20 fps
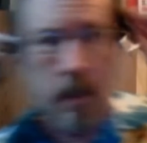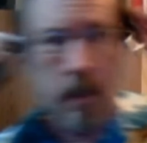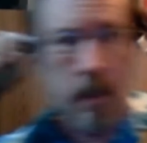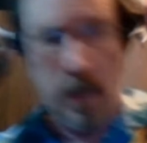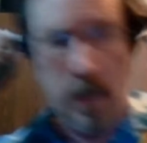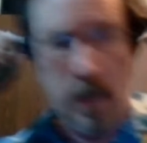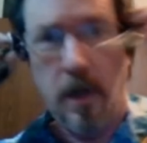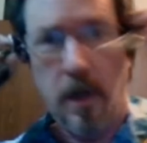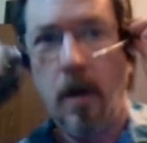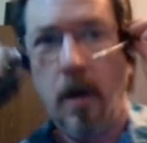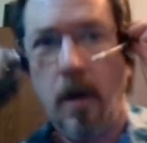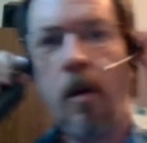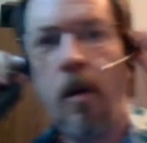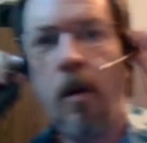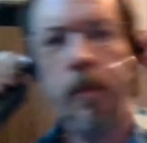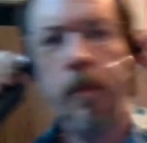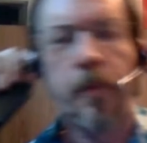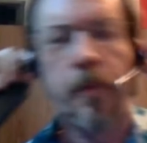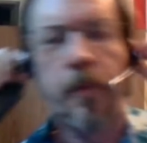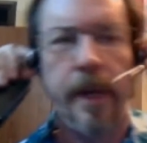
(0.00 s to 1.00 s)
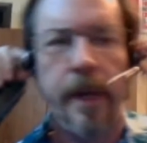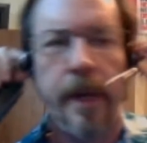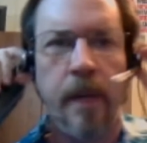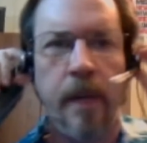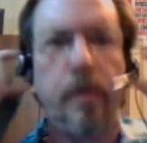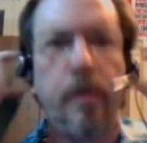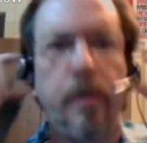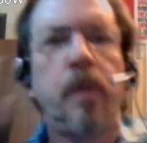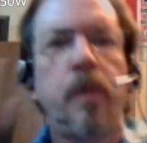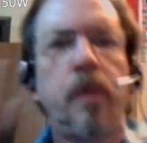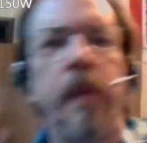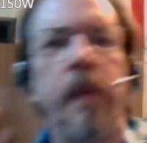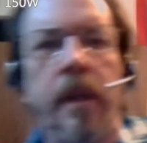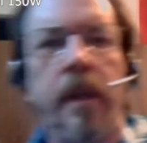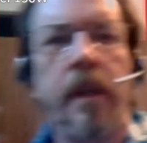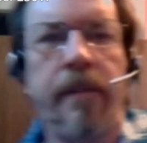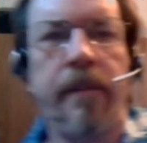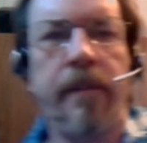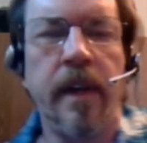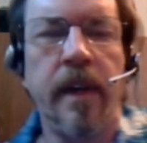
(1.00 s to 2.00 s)
ohms reading between
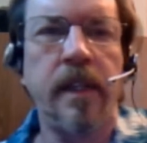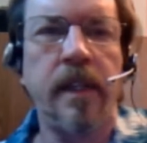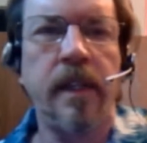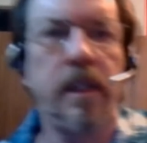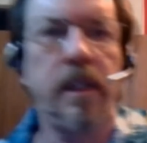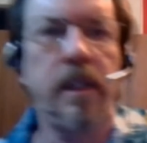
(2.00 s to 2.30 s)
devices